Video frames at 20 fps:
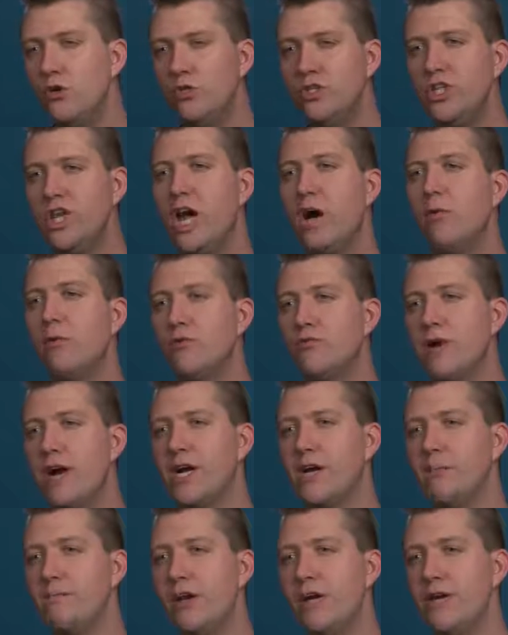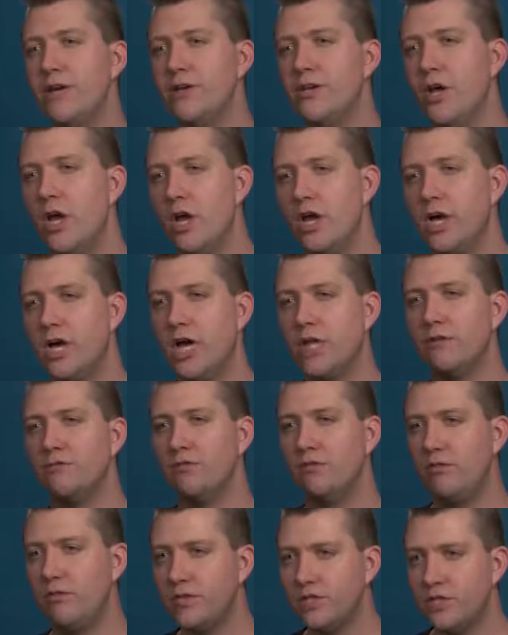usually I would recommend kind
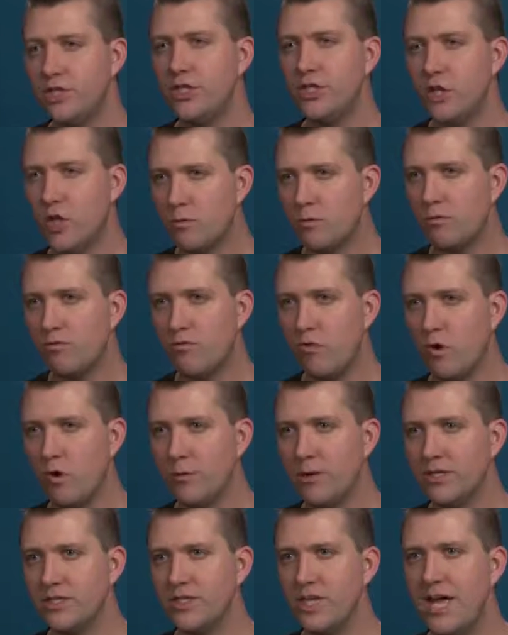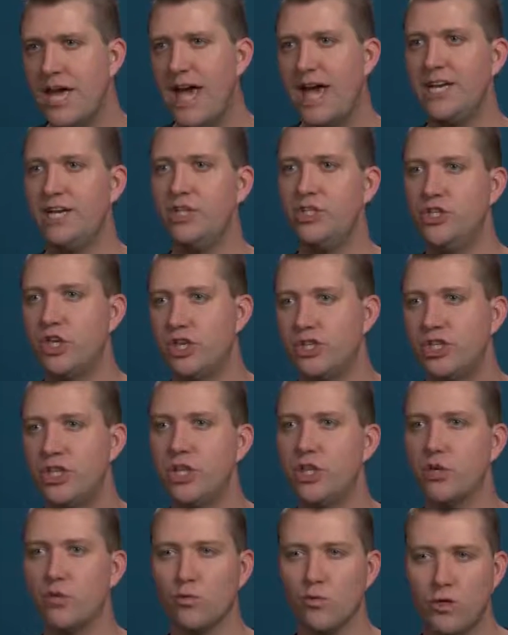of listening to your performance and
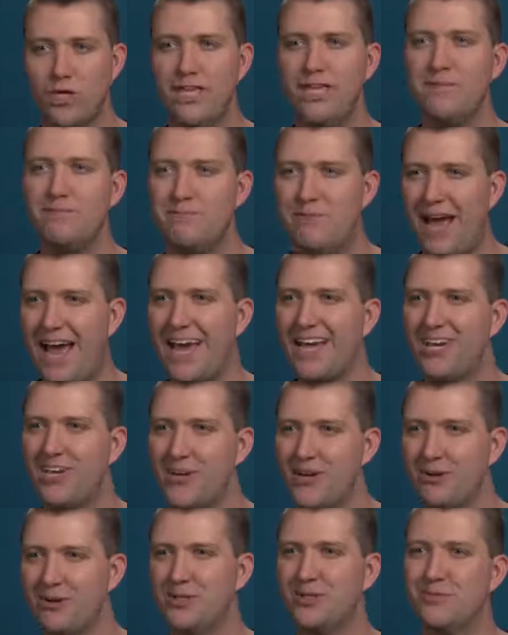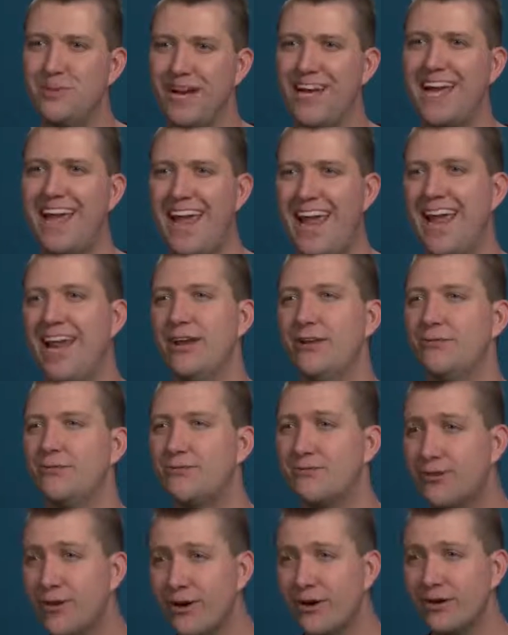adjusting the really bad notes by hand
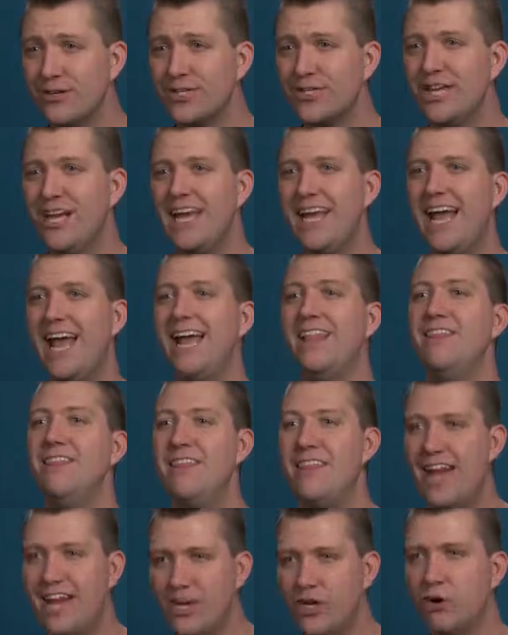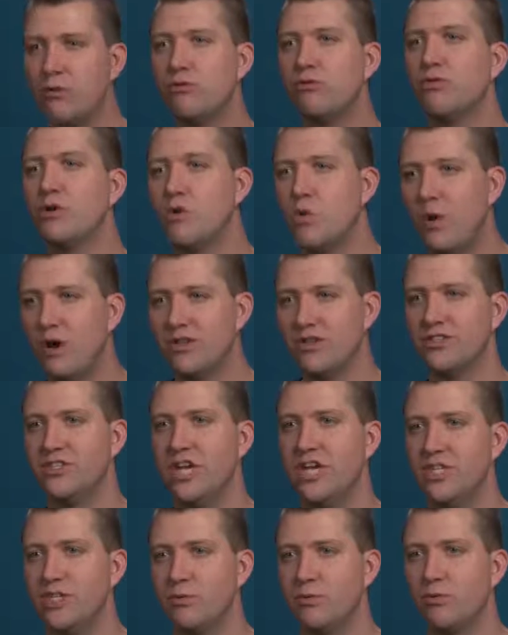first, and then go through the
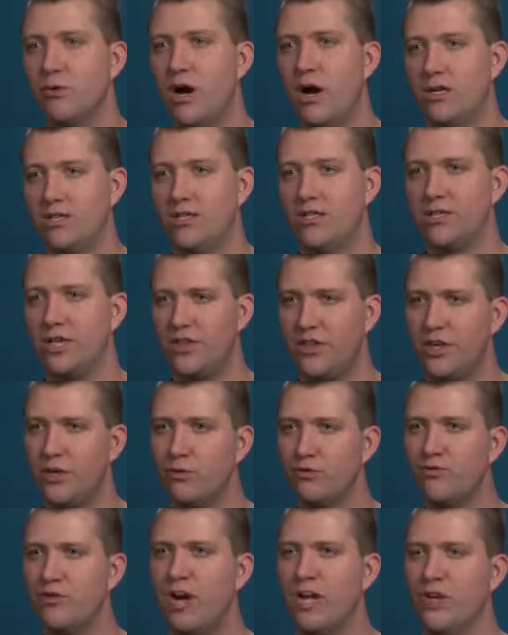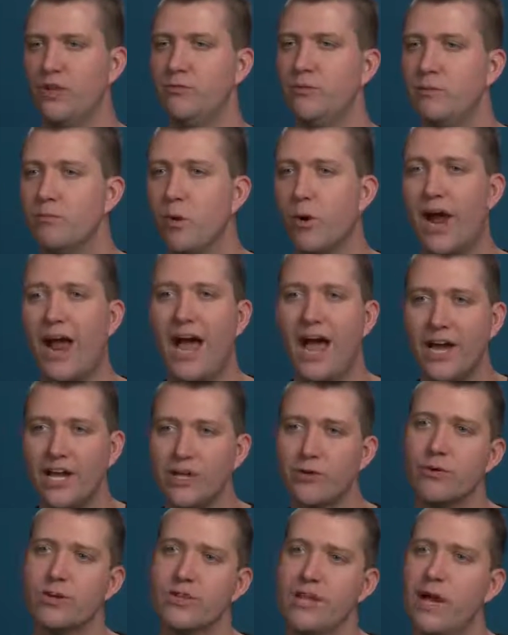quantization process. I think you'll find it'll be more
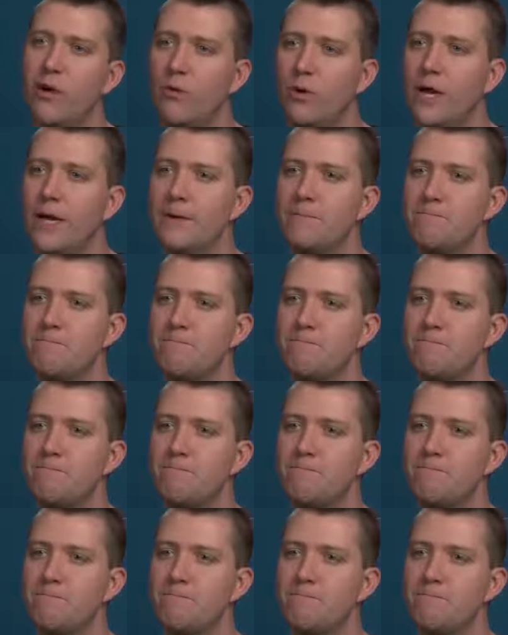accurate that way.